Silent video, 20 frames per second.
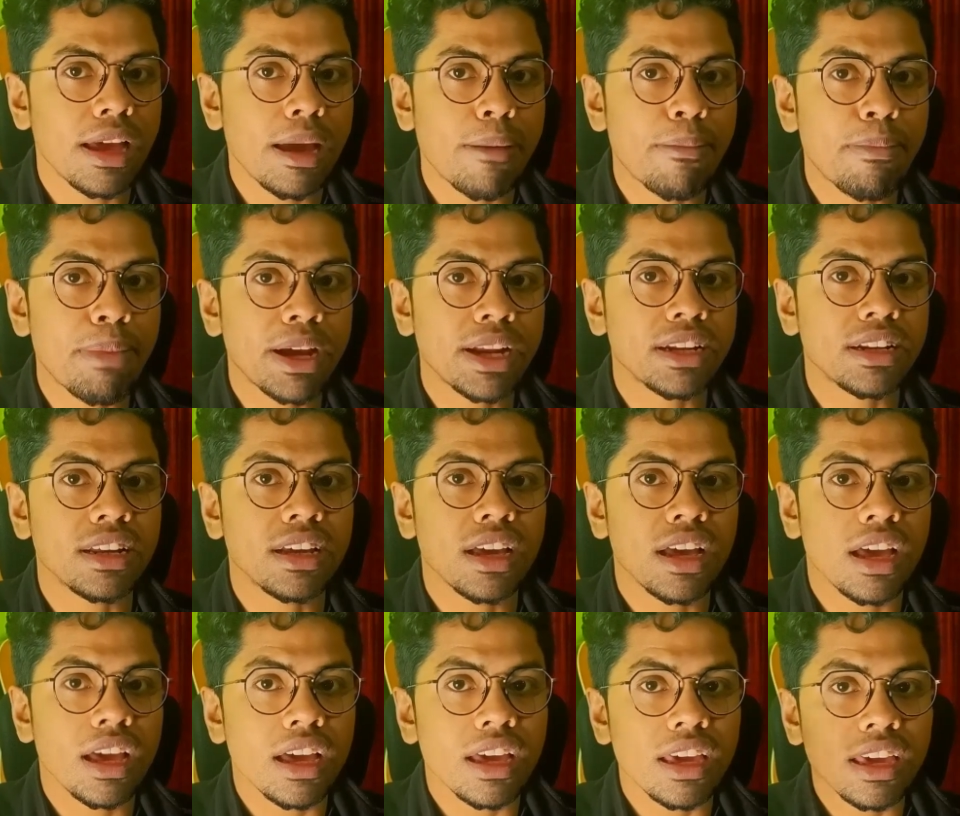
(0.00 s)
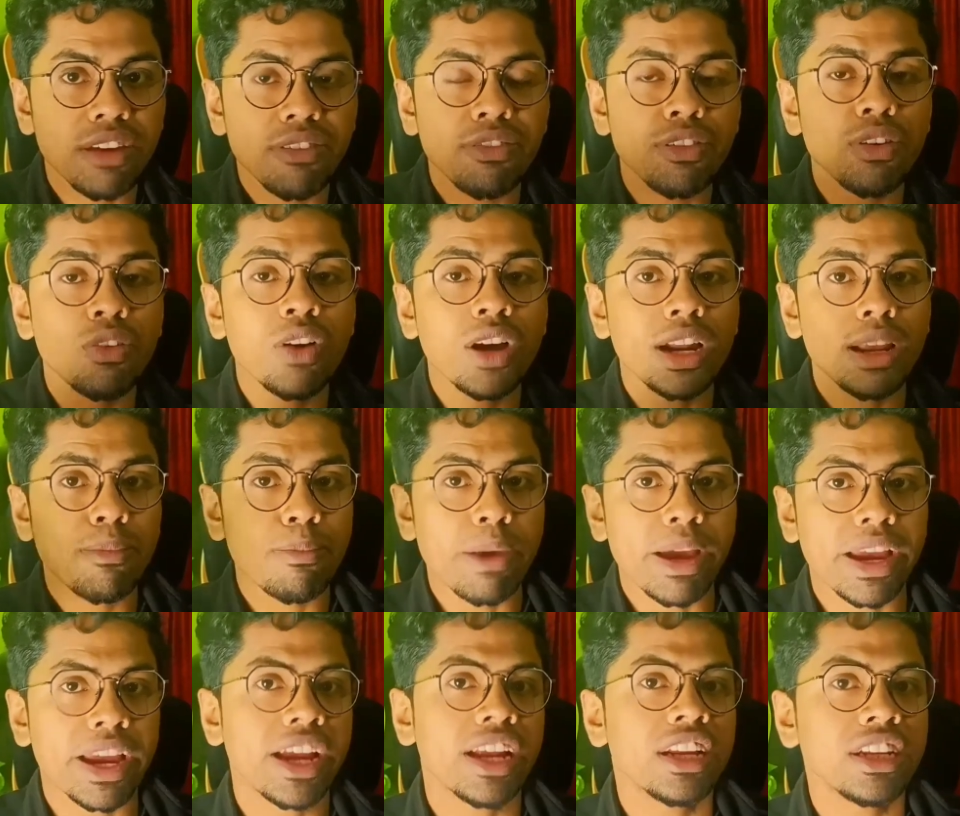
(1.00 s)
But if you are a
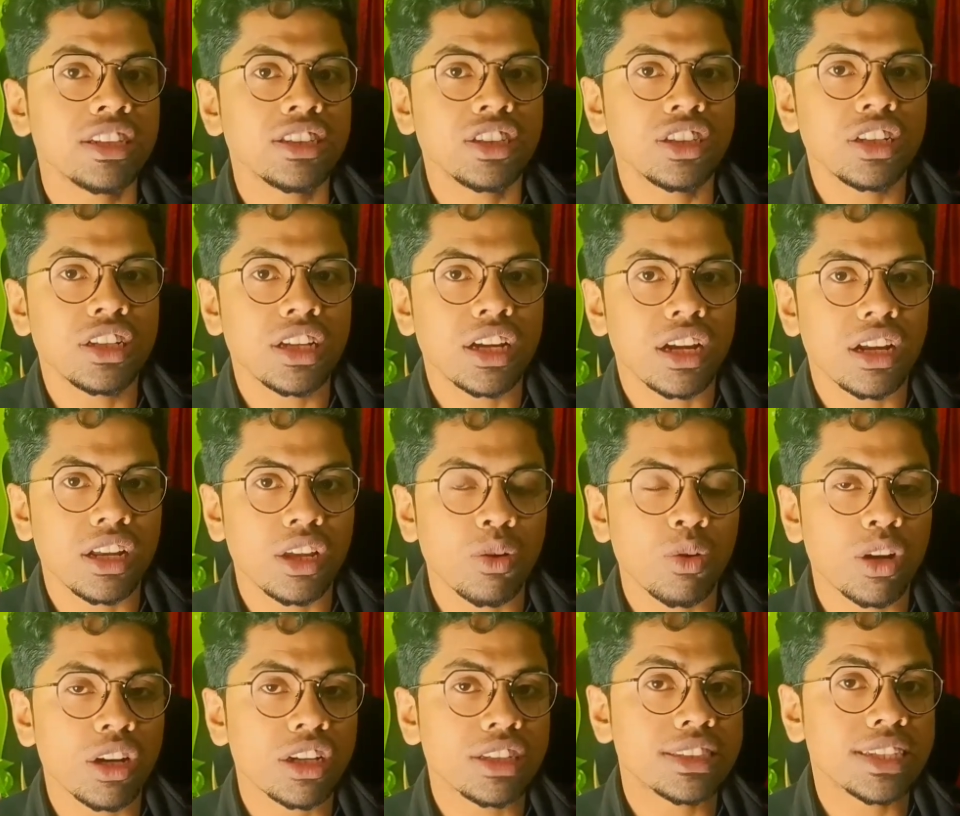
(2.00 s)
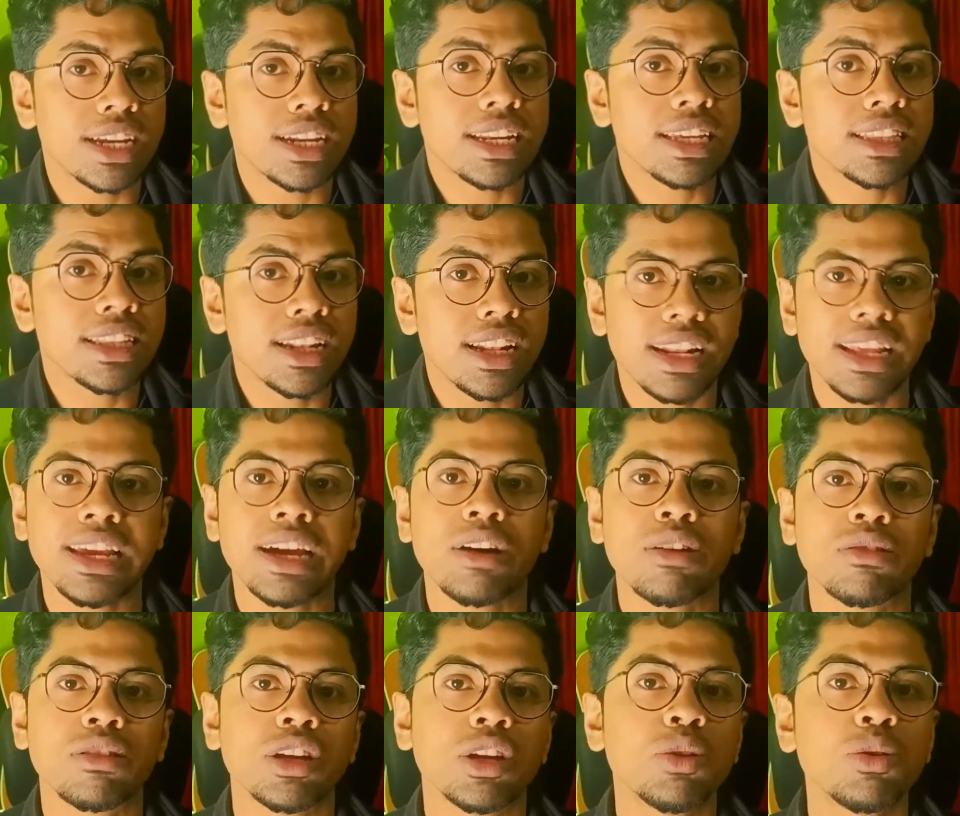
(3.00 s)
backend engineer, you are designing the
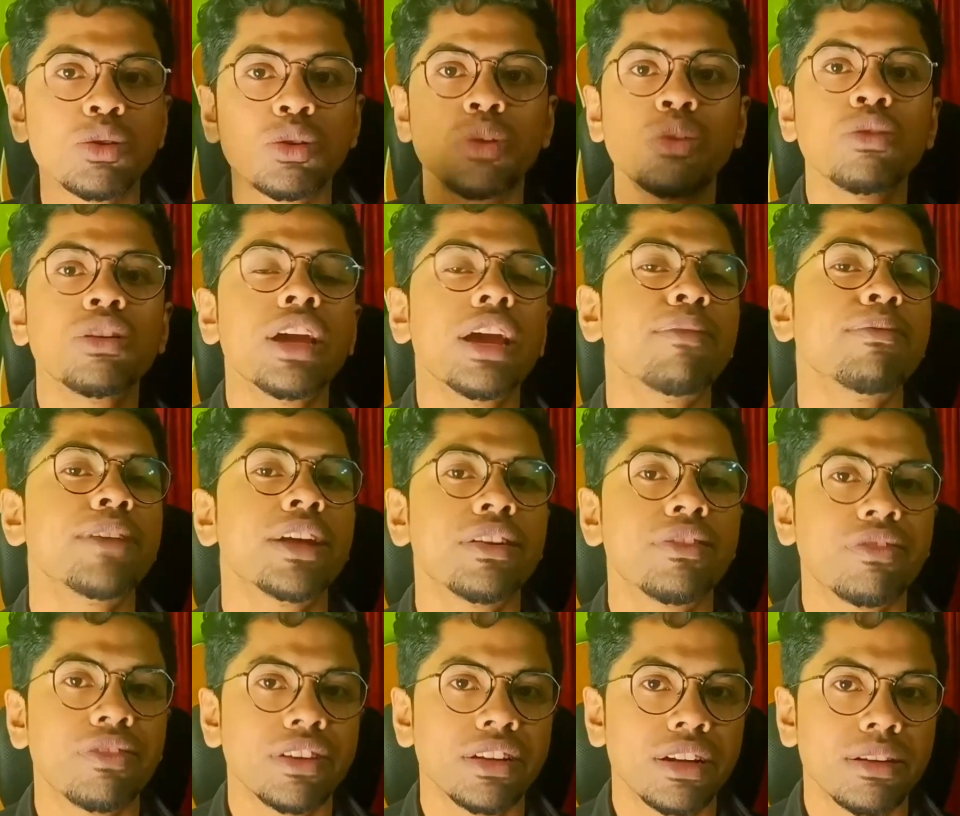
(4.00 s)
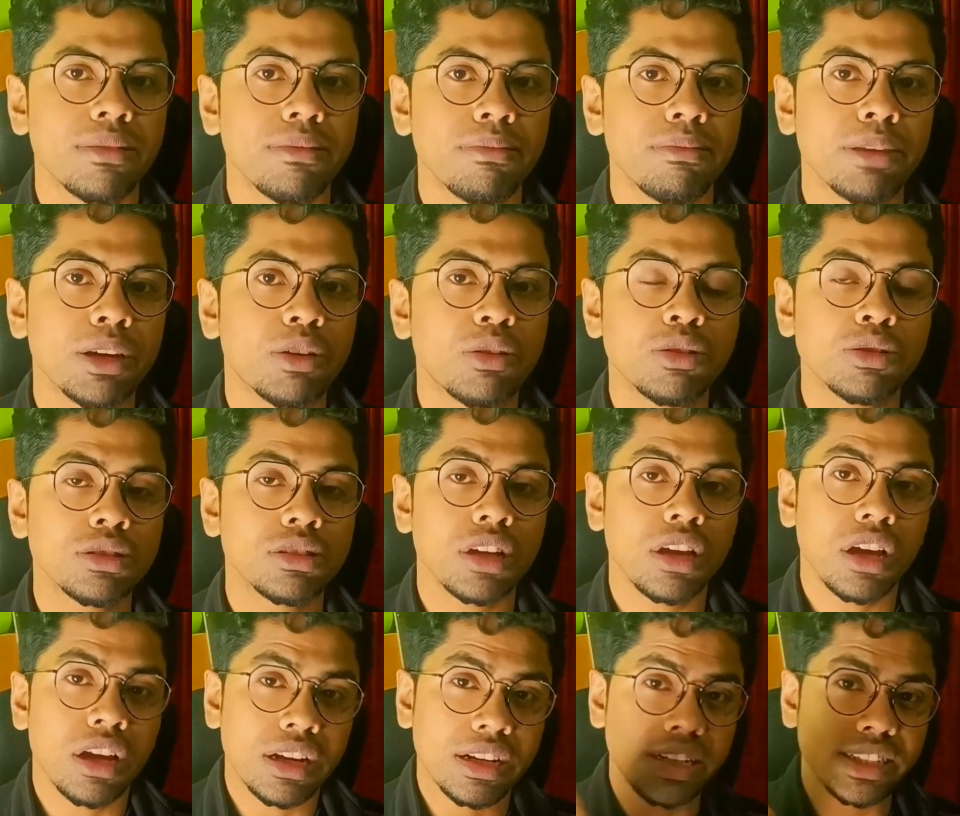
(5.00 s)
layout, you don't have that freedom, because
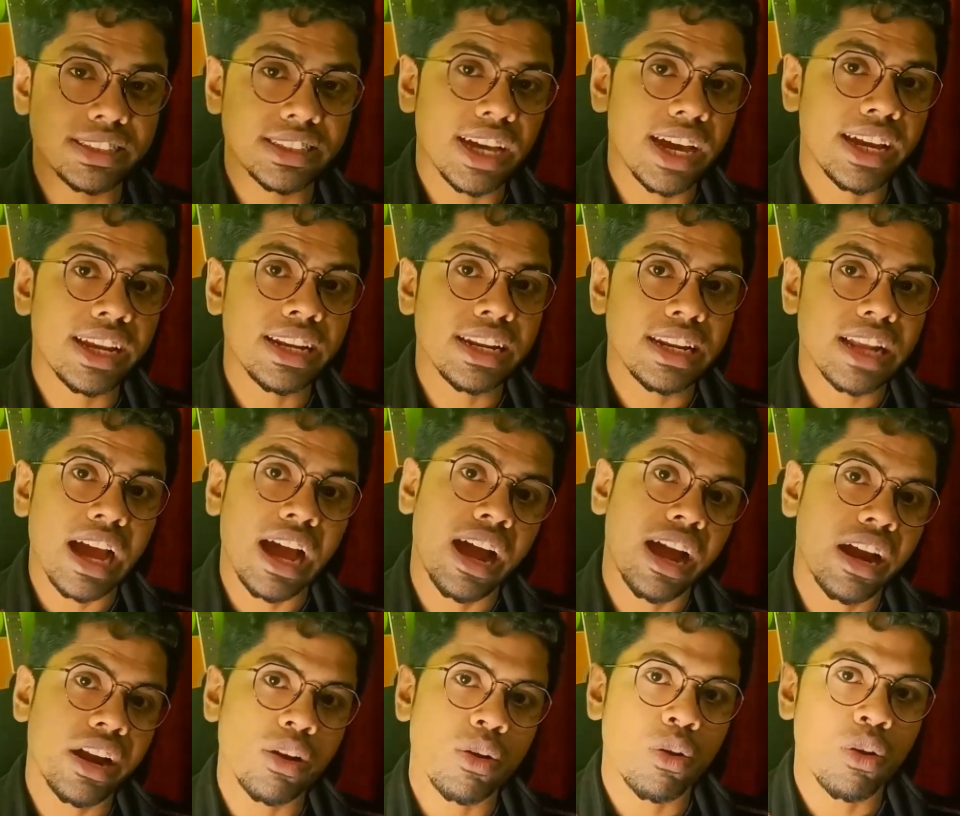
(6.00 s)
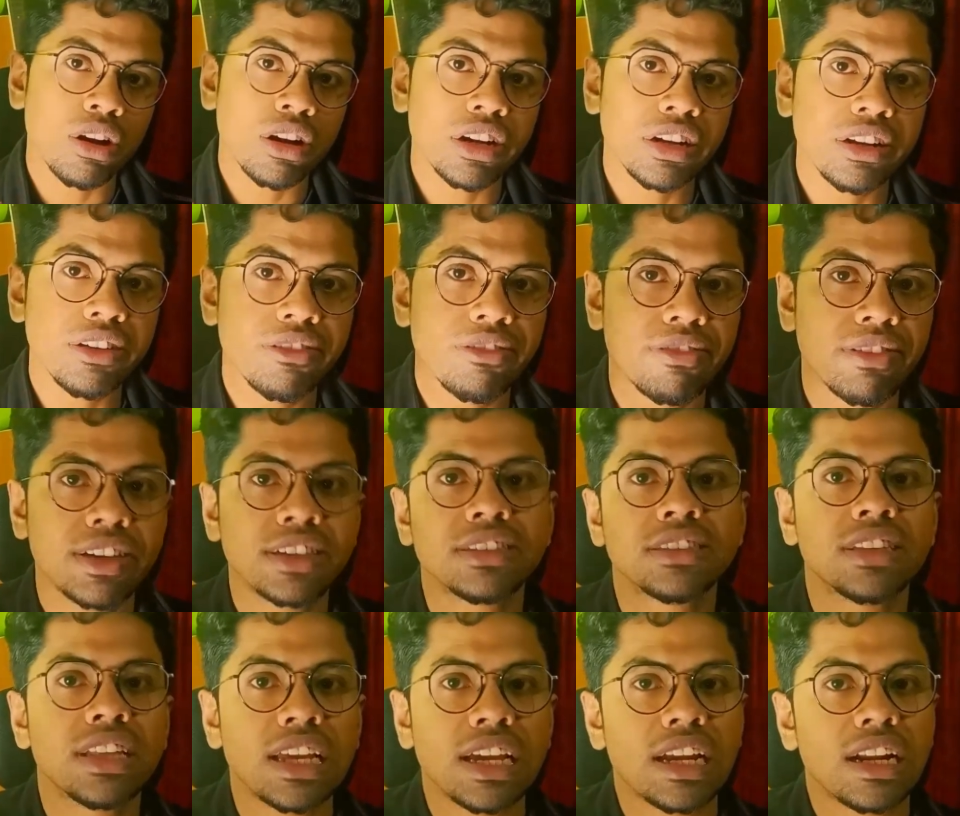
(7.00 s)
design are already fixed
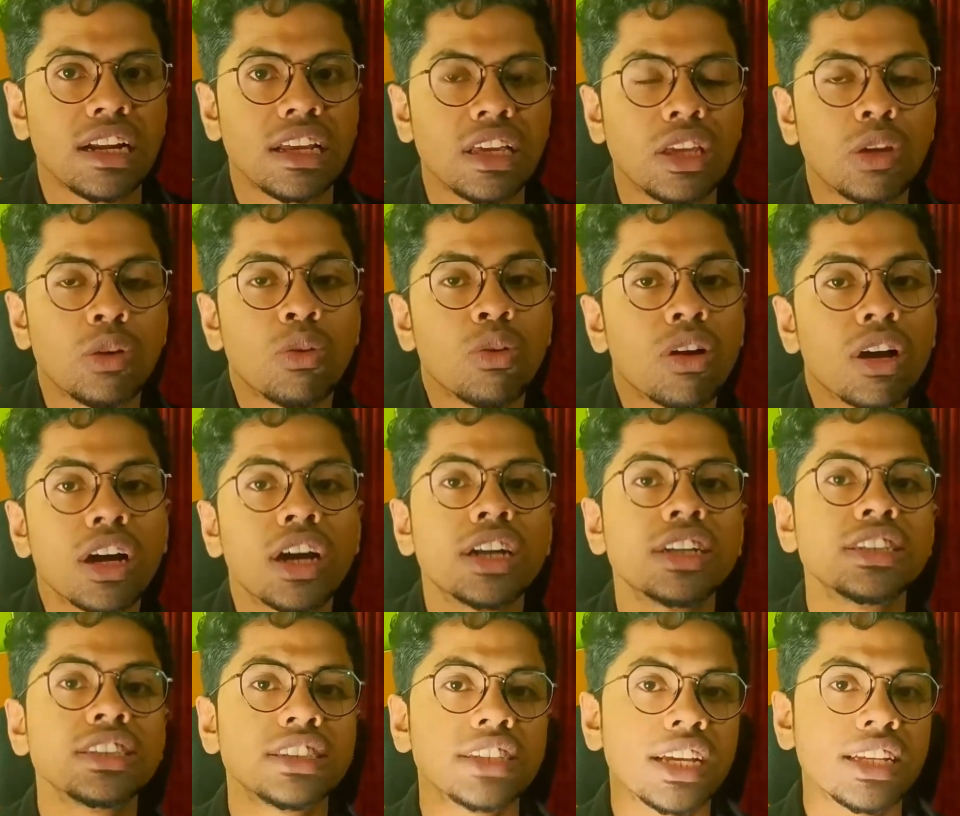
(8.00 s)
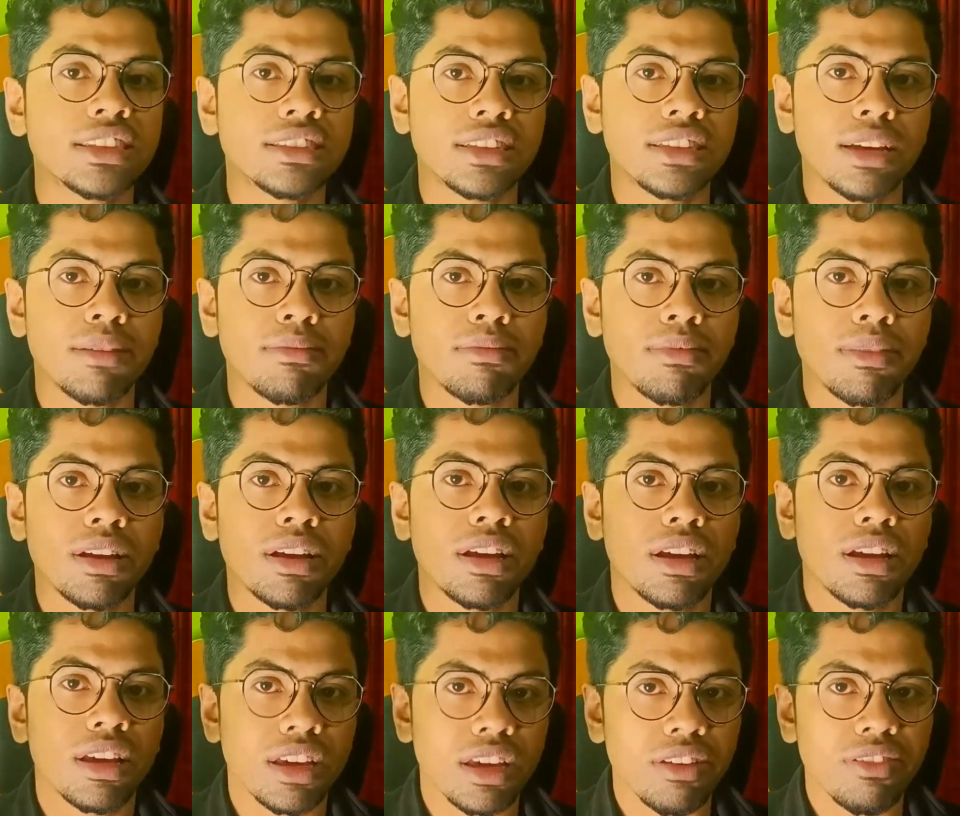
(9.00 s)
there, you can't change them.
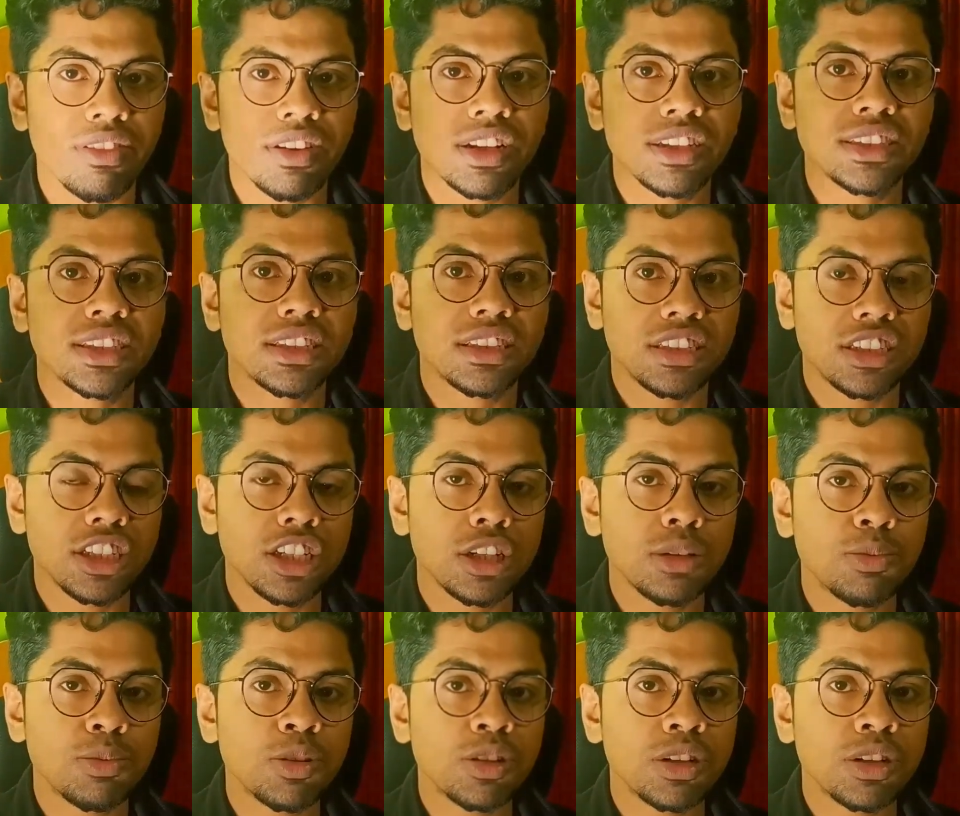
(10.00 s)
If it is a 3-input